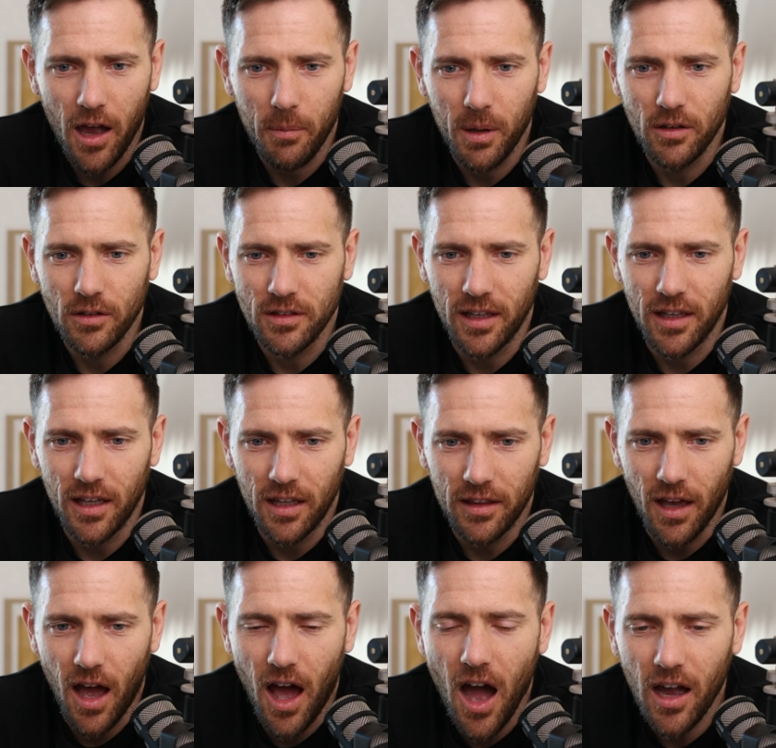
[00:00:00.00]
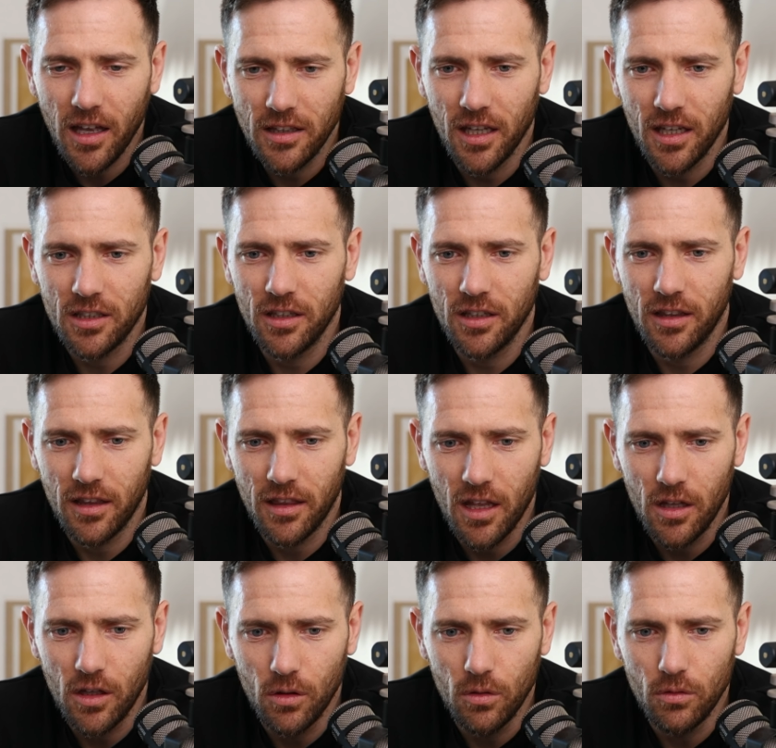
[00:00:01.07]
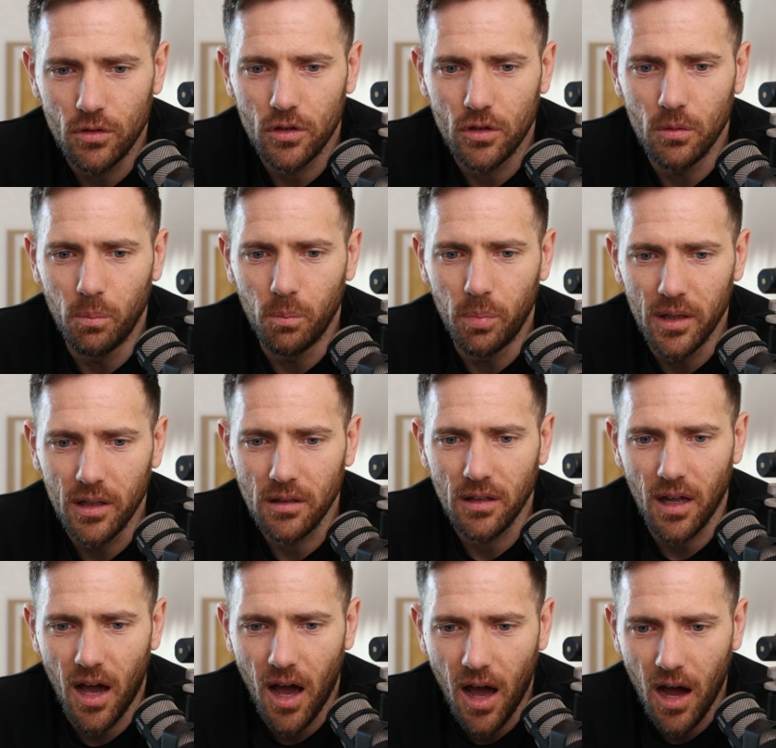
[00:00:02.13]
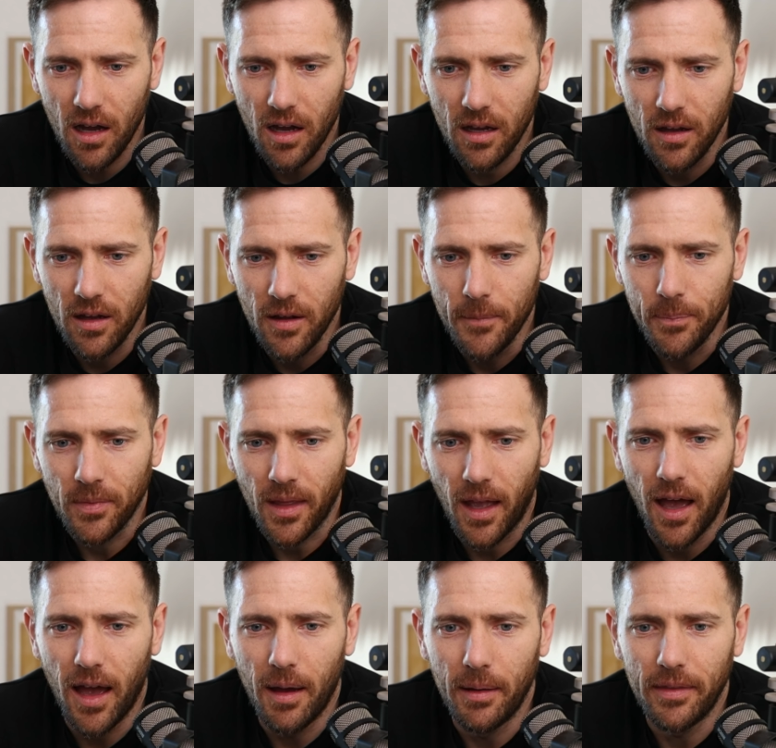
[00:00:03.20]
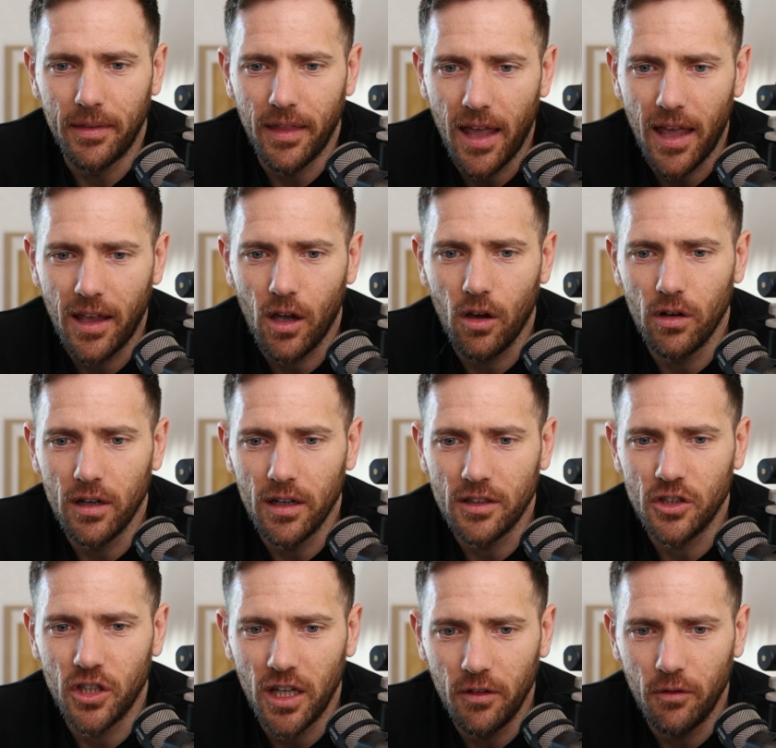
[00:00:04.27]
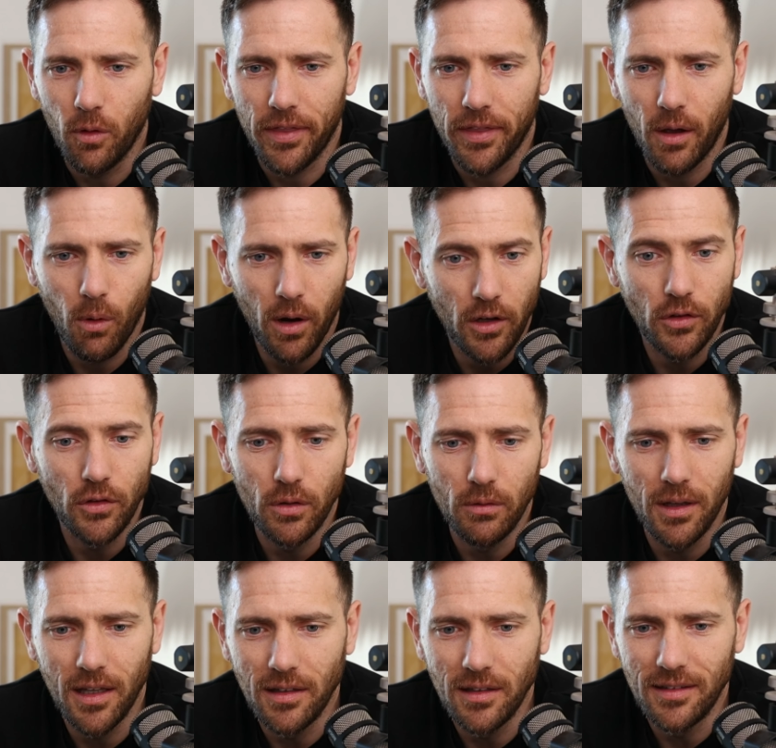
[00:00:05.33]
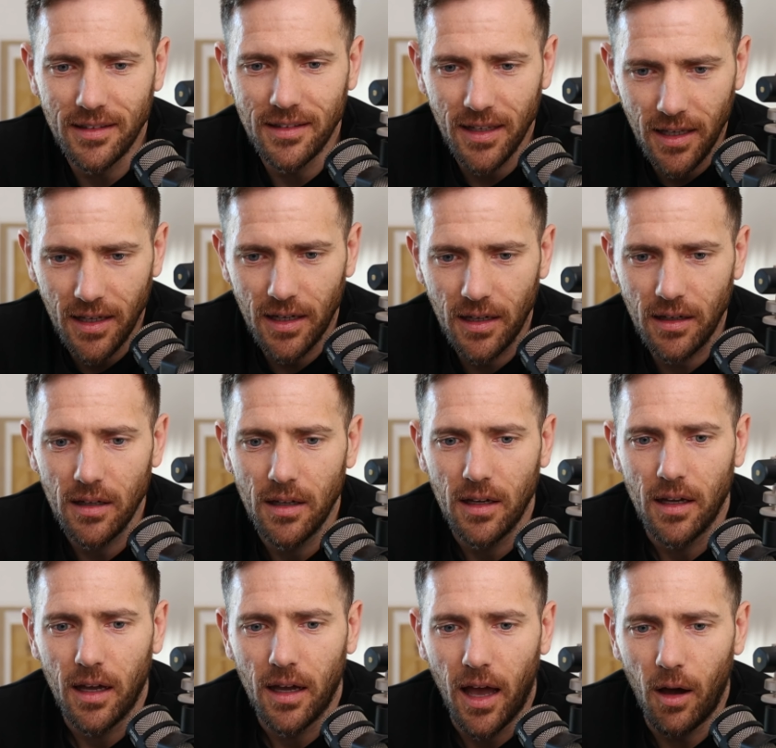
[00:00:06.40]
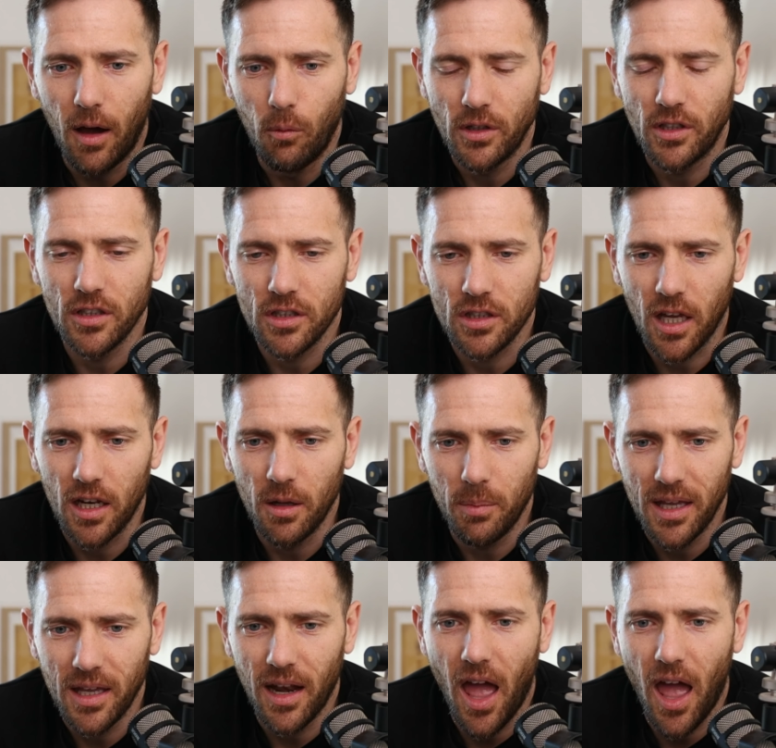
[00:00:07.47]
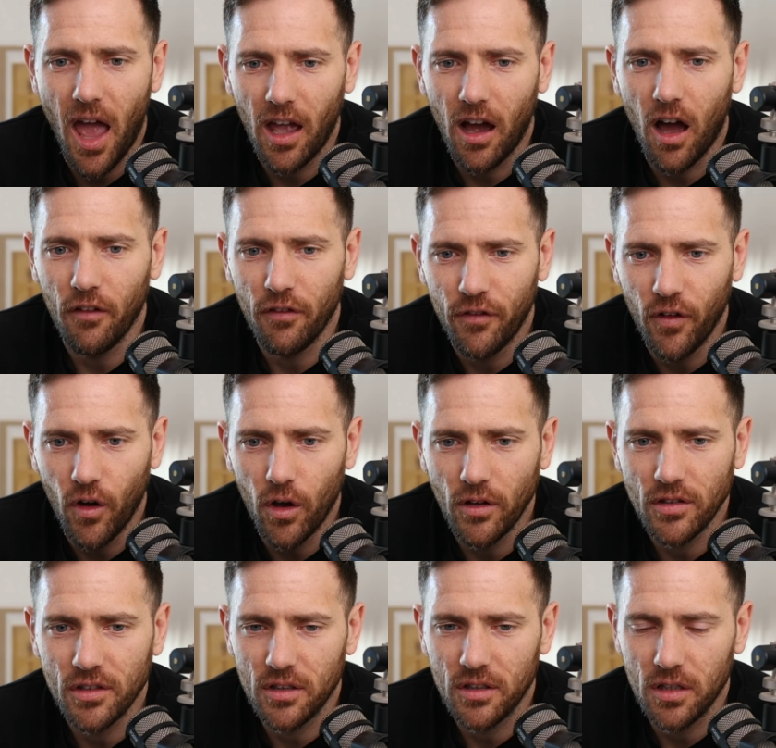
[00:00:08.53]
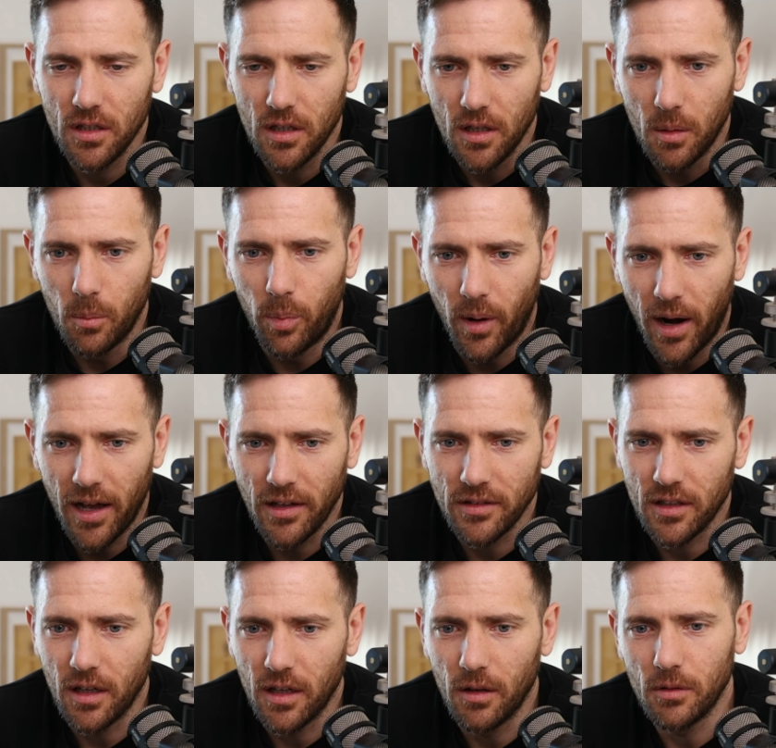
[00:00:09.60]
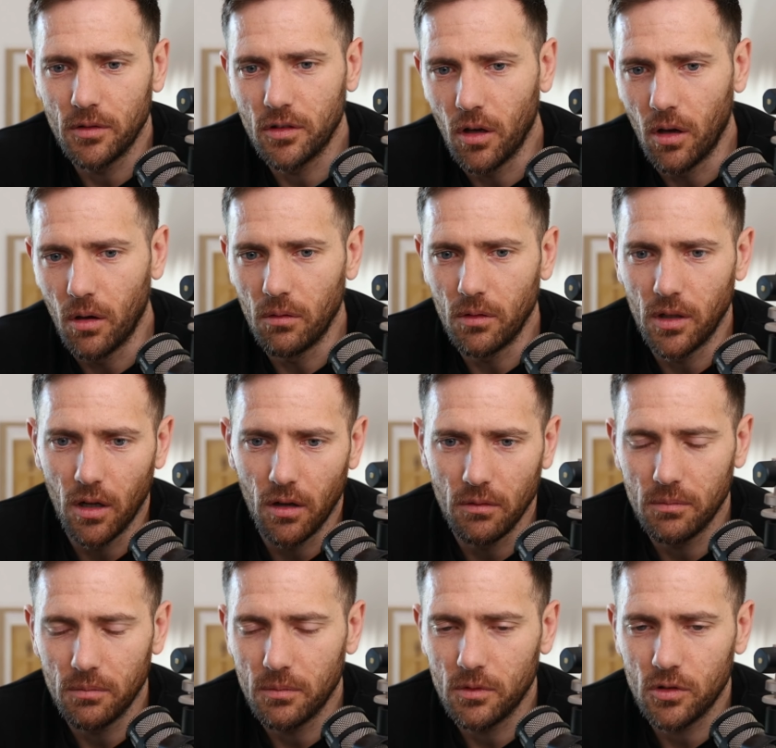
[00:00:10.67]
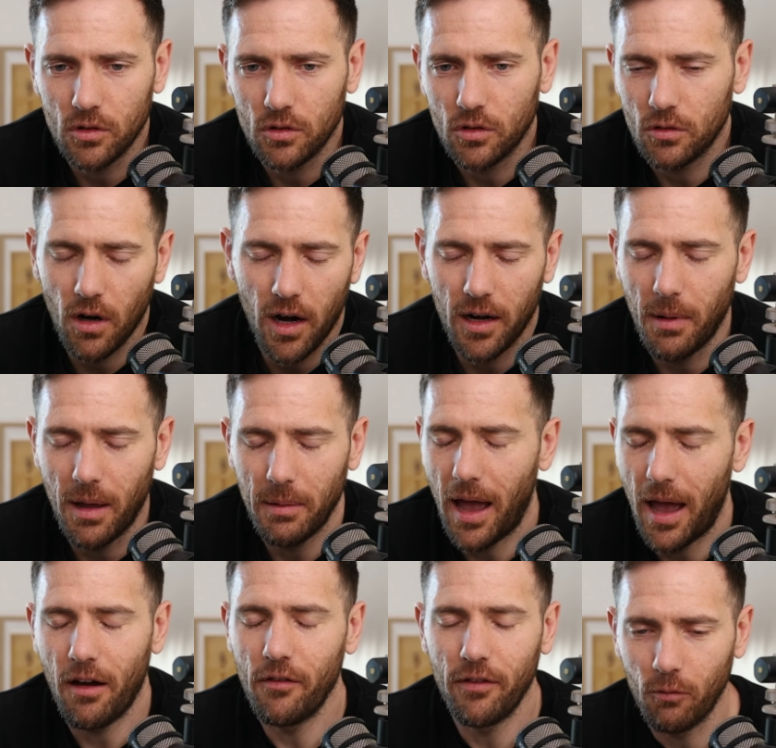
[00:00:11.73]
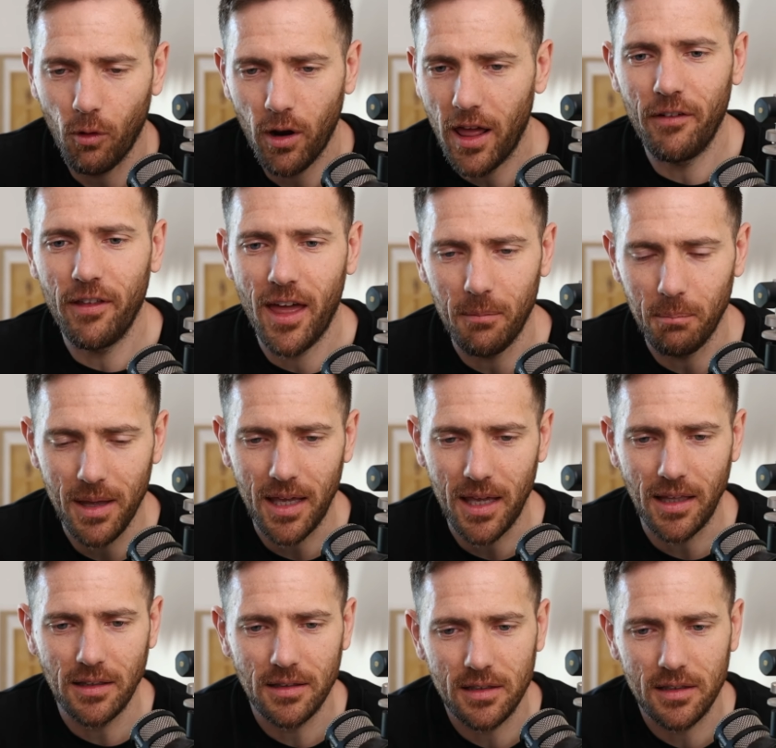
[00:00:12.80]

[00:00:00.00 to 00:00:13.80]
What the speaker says: because the architecture that they used to build Arc, they couldn't achieve what they want to do in Dia, which is going to be an AI first browser. So, trying to, however, whatever that means,